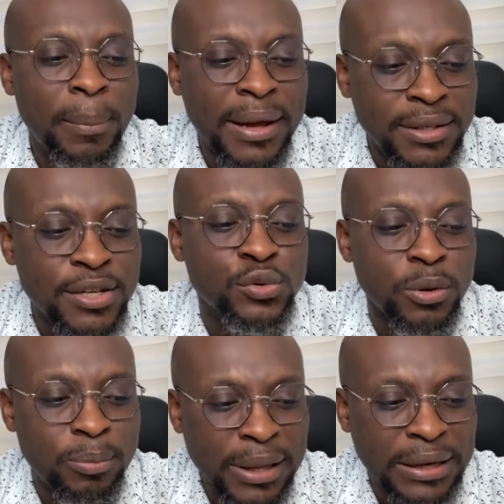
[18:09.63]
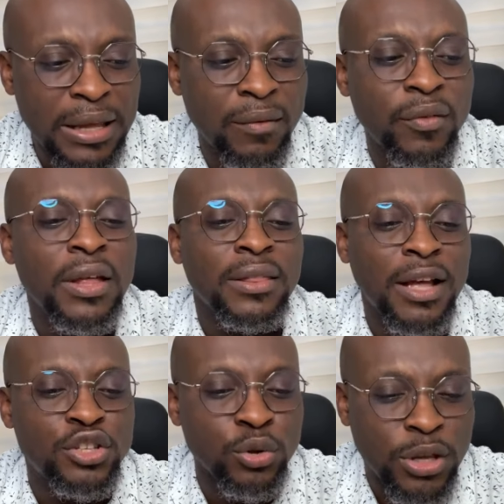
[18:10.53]
By this we believe
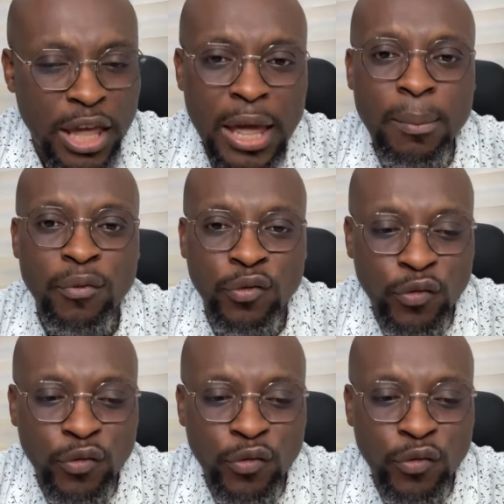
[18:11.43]
that you came